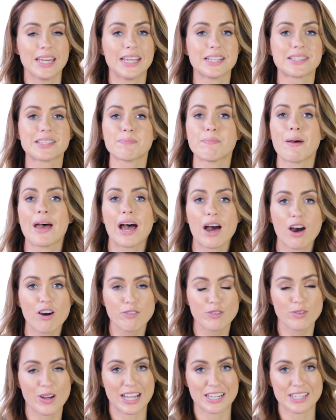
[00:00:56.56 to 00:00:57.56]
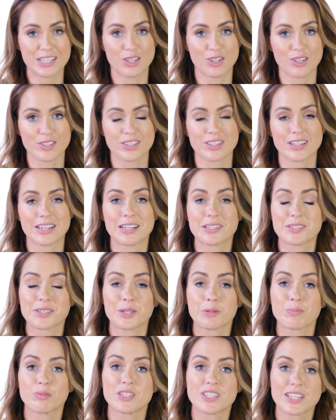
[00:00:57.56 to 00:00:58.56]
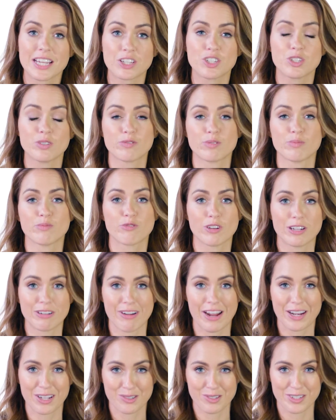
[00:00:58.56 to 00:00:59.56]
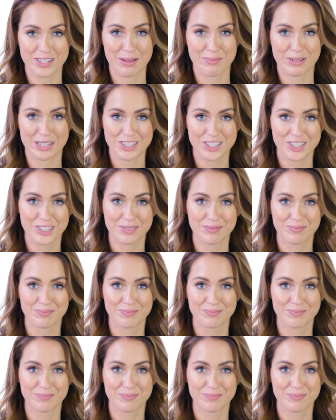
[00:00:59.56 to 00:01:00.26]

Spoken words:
It's a powerful antioxidant and it's going to protect you from free radical damage.